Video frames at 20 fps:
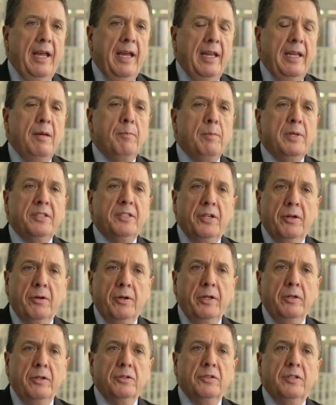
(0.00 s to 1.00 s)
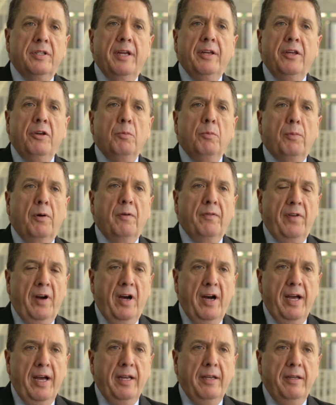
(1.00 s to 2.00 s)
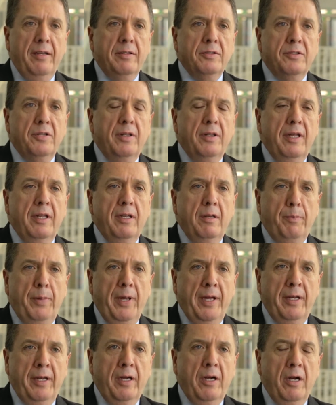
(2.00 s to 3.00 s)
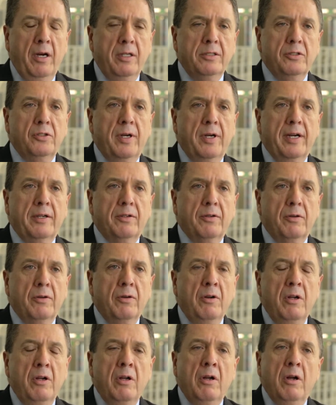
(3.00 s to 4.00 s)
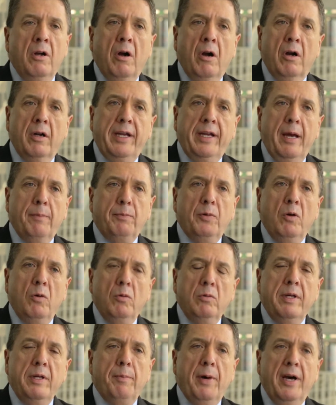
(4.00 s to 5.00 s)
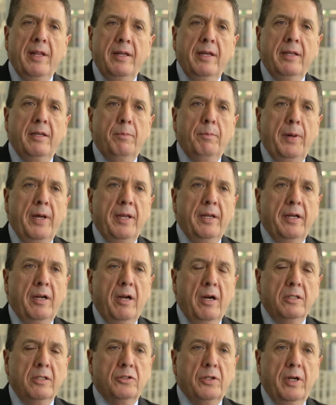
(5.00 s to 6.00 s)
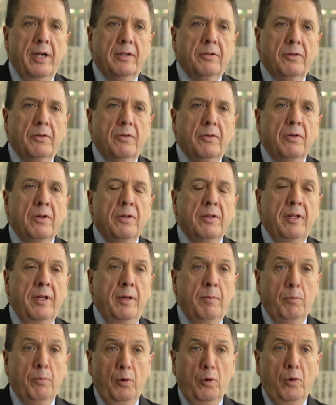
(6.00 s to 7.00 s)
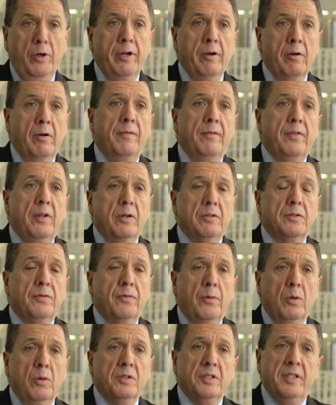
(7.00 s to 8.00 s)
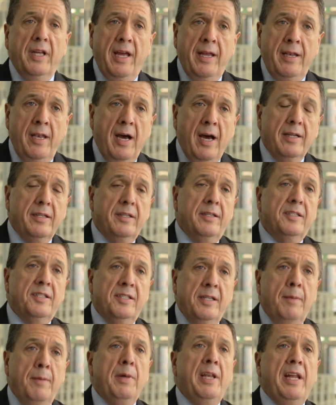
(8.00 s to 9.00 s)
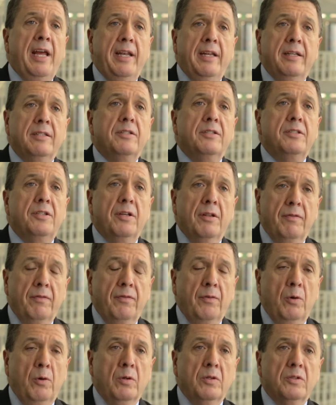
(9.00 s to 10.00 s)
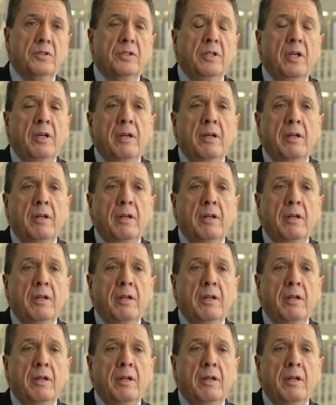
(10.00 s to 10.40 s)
Any materials that you provide to the independent contractor are kept only by the independent contractor, the employer of those folks, and not disseminated to the folks.